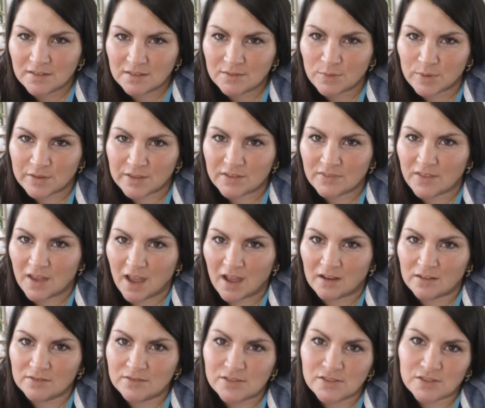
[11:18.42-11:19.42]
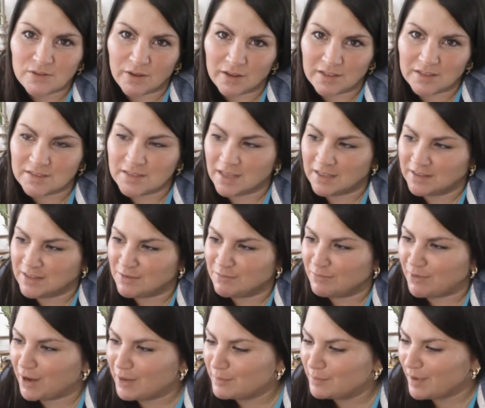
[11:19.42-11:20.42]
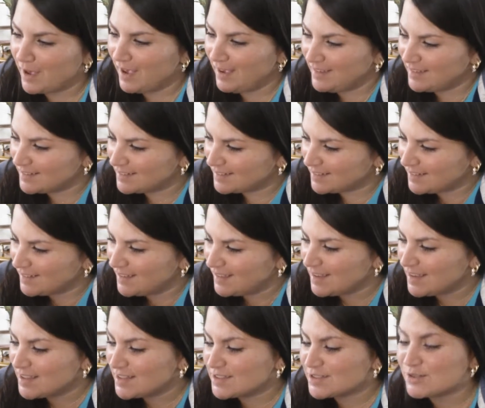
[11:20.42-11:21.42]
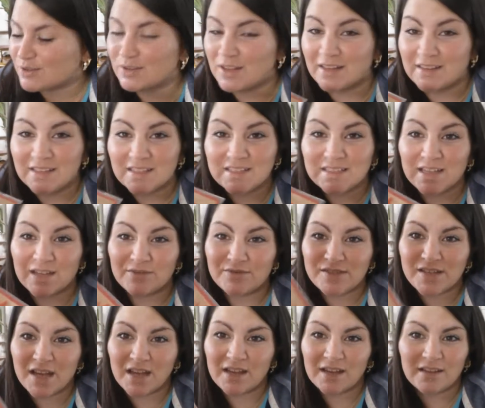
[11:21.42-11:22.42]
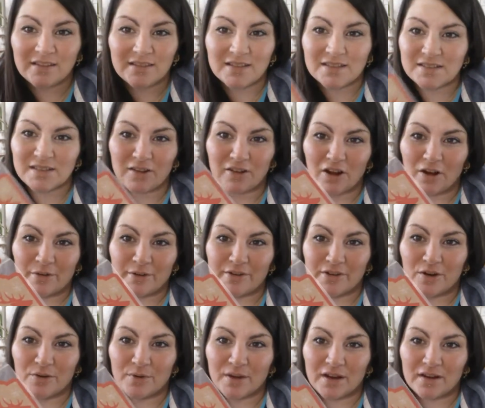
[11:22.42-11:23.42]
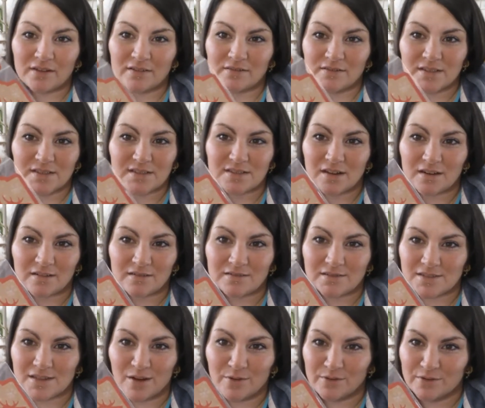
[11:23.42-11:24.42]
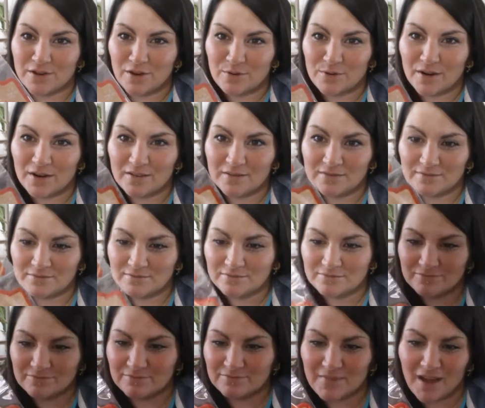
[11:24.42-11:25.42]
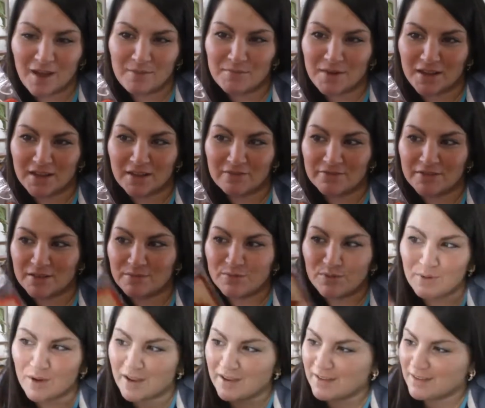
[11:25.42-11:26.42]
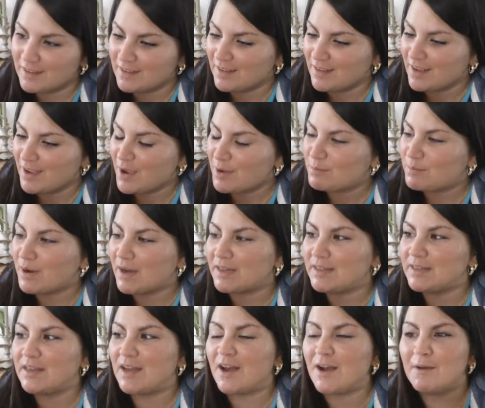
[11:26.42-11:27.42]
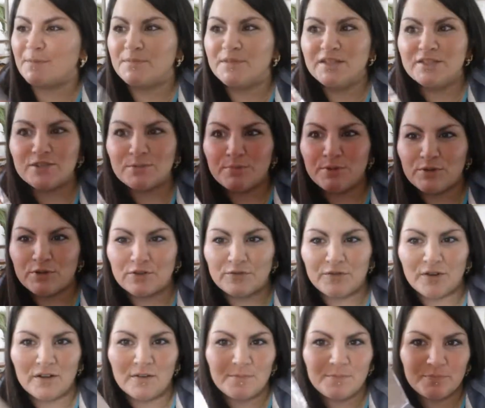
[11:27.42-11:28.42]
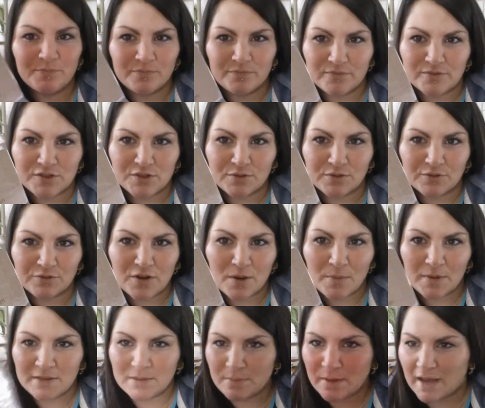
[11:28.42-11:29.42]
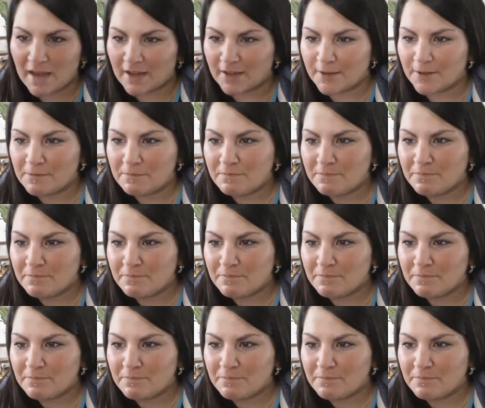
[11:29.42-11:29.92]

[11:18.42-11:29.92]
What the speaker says: within the house so I can take them right back. So, like, this gift tag, this ain't going nowhere. This sucker is going nowhere. I'm not giving him away. But these are beautiful, to and from on the back.